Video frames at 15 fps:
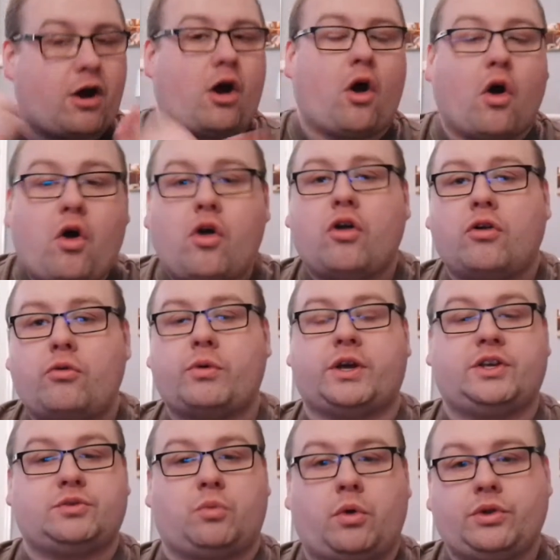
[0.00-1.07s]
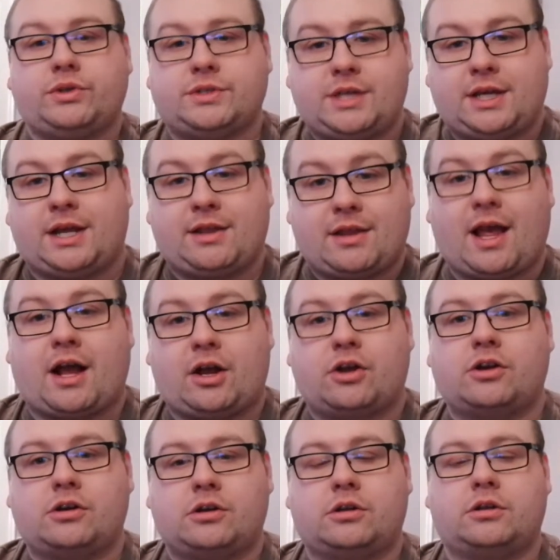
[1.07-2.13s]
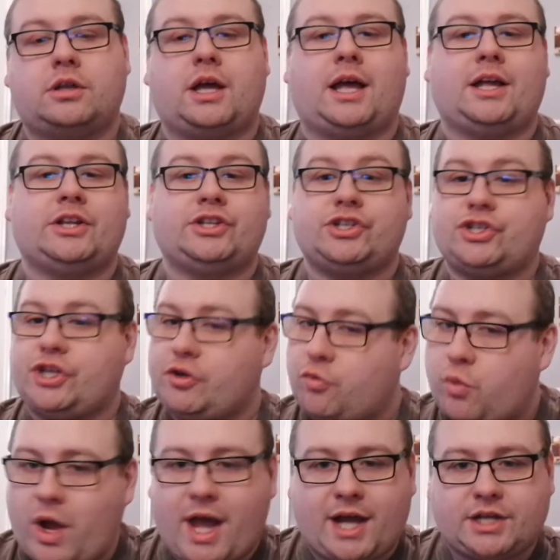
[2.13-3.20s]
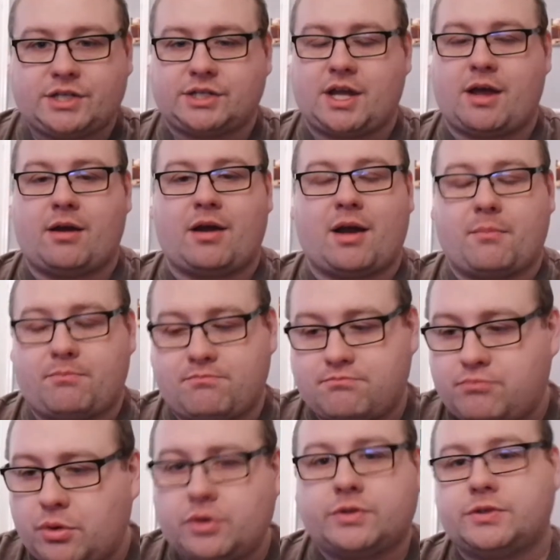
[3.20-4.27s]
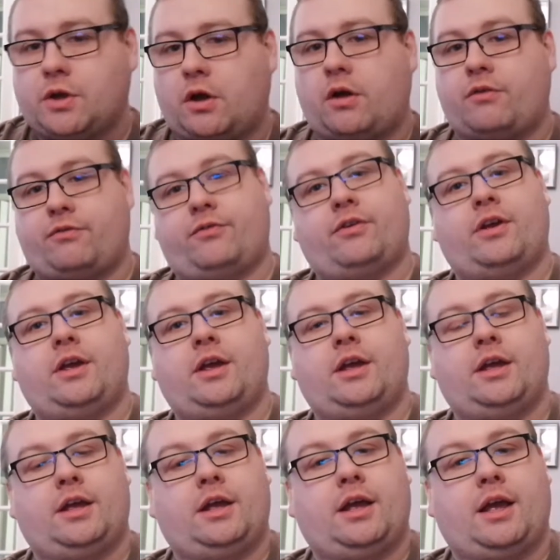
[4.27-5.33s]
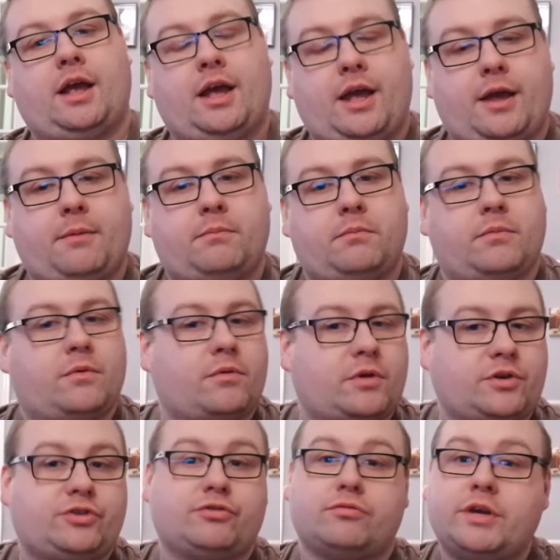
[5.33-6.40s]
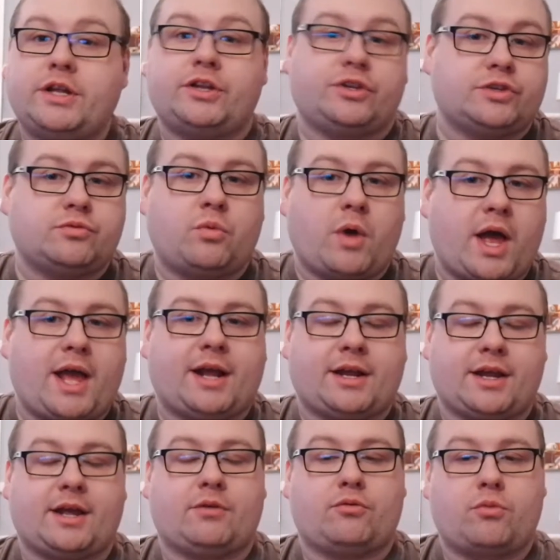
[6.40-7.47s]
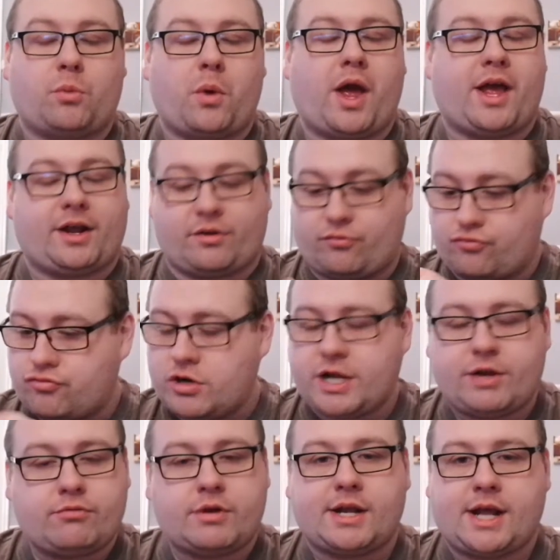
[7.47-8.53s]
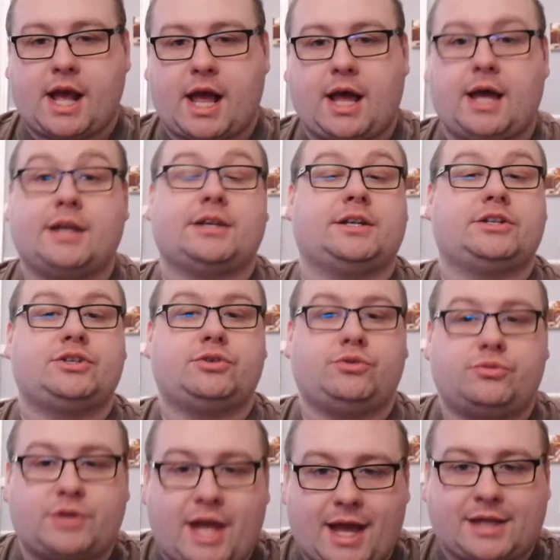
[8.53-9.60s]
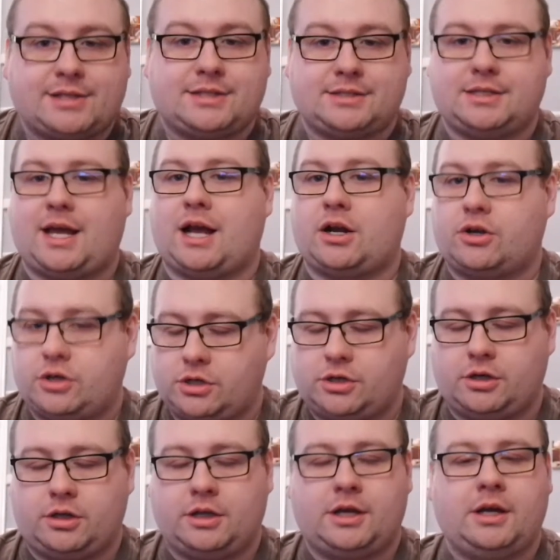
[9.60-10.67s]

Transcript: always wanting that goal, and she works her butt off. She really does work really, really hard to get that goal,